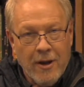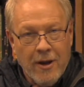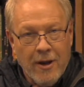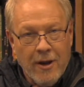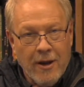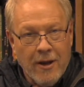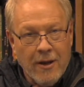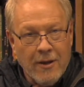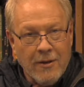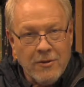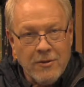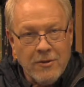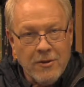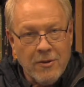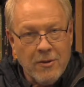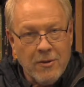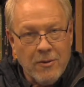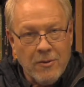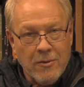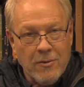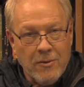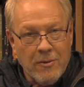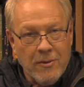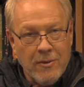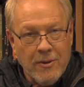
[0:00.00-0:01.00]
and
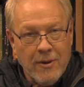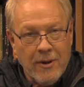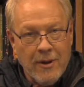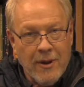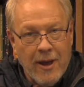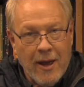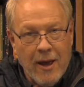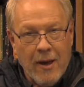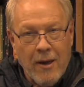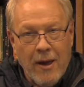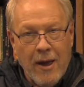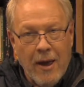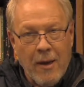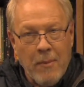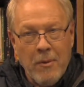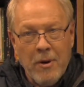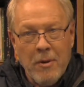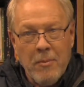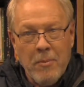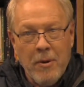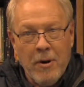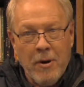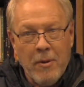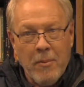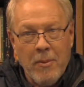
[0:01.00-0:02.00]
so how many
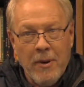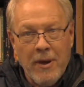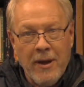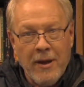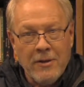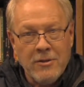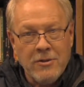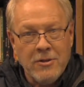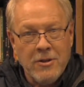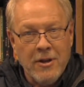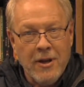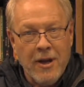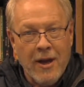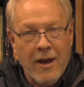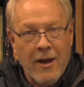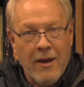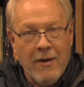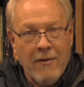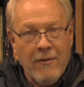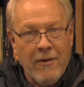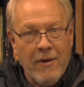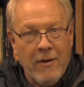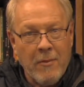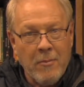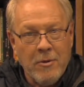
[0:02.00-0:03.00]
pair of pants do you
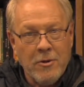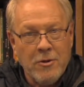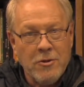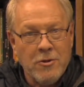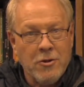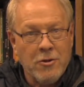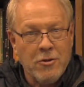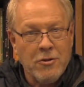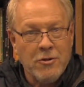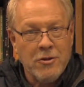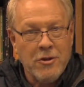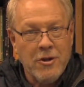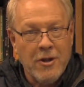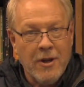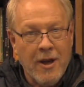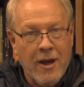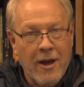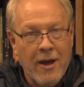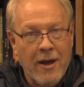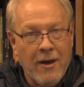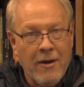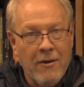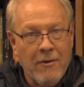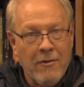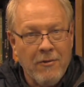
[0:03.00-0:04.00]
have? How many shirts do you
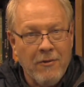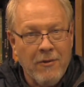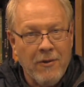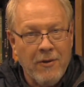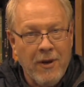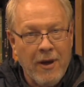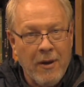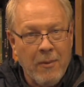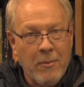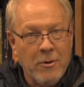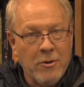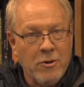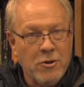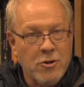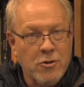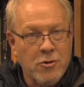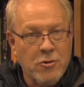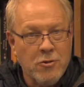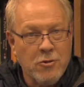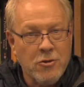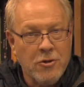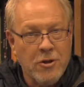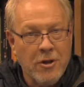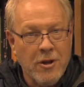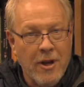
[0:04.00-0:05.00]
have? How many
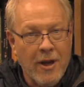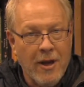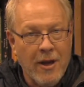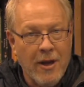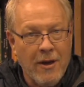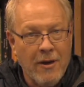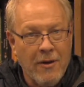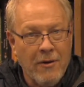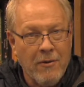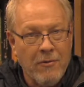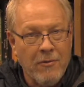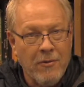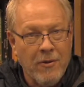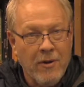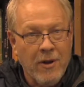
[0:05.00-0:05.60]
shoes do you have?